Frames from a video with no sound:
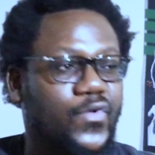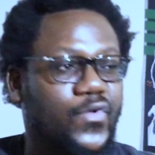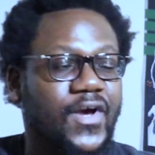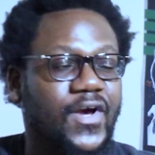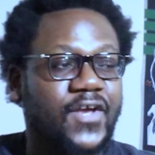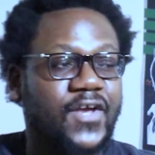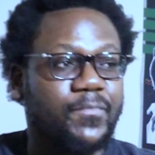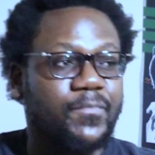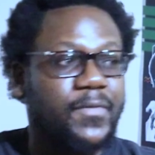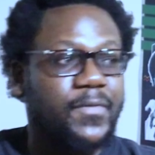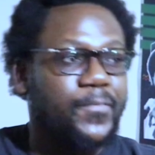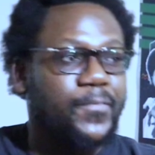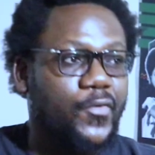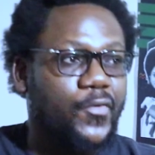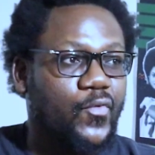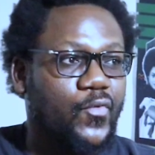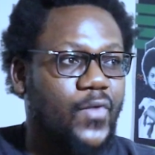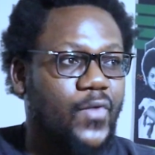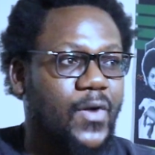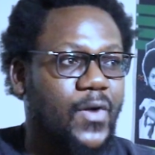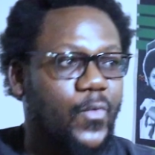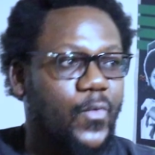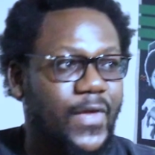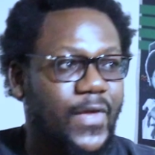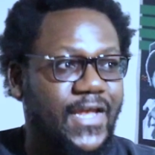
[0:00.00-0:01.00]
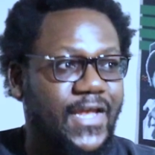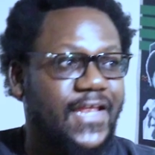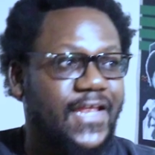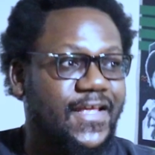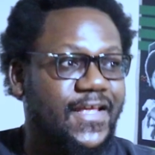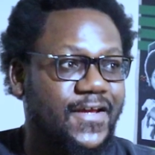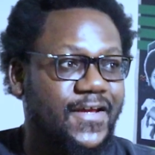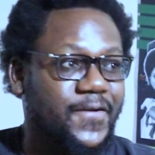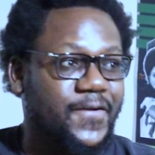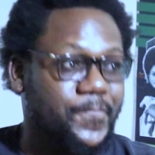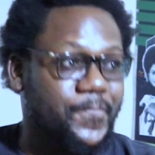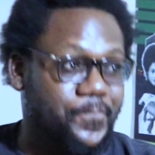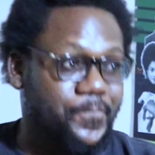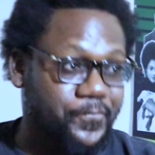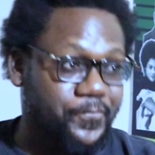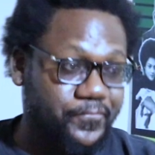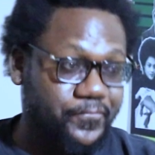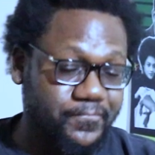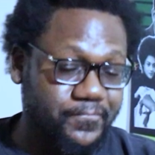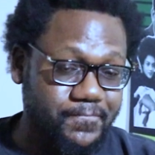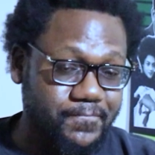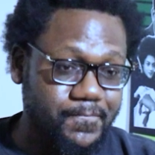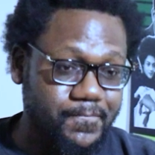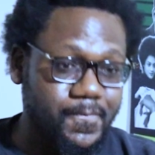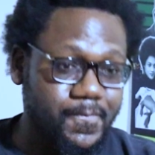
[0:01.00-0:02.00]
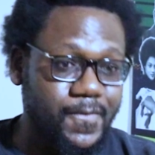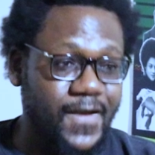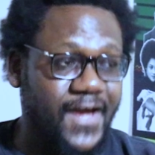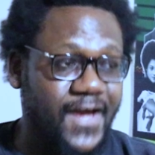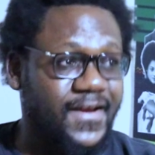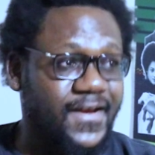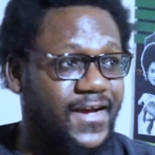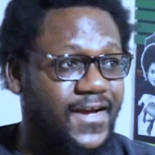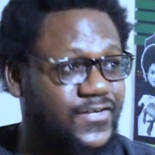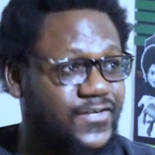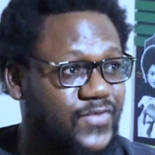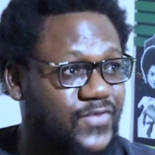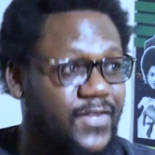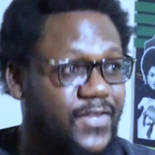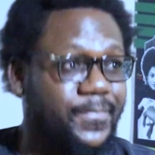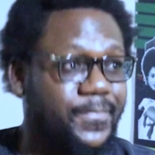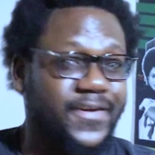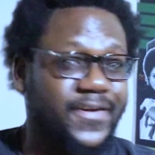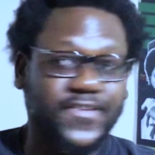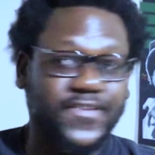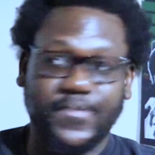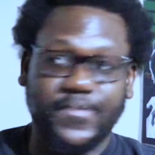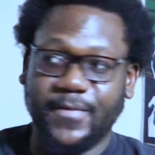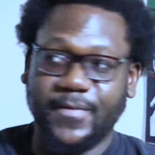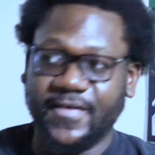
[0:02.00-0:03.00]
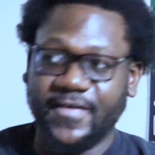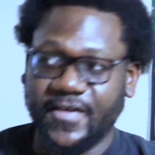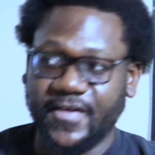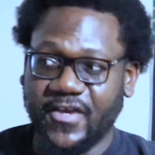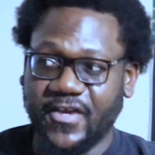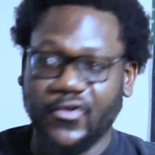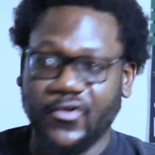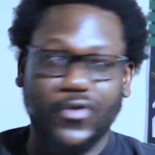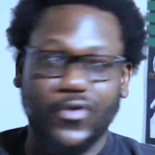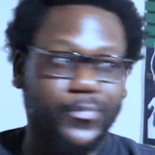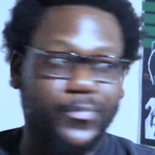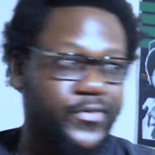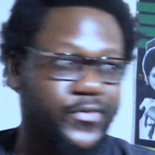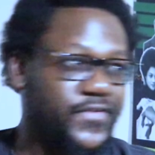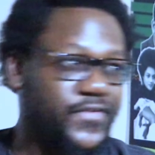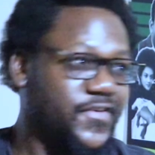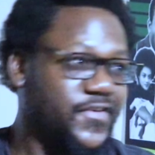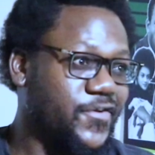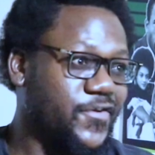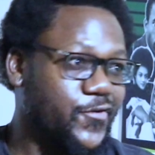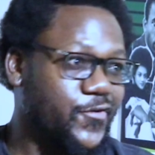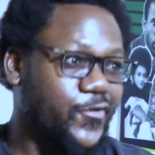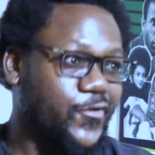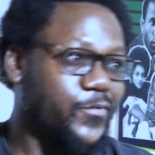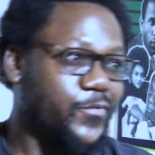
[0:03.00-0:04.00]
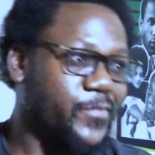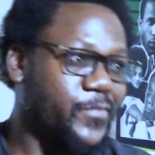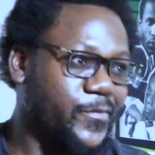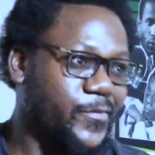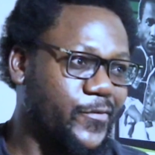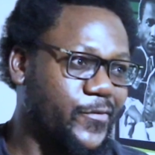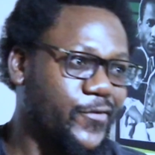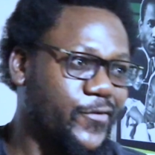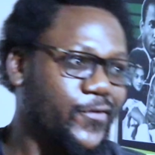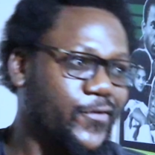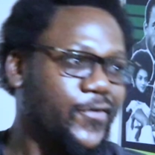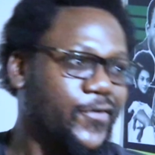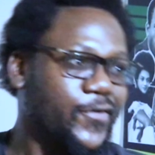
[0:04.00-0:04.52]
had people who were willing and actually participated in oppressing your own people.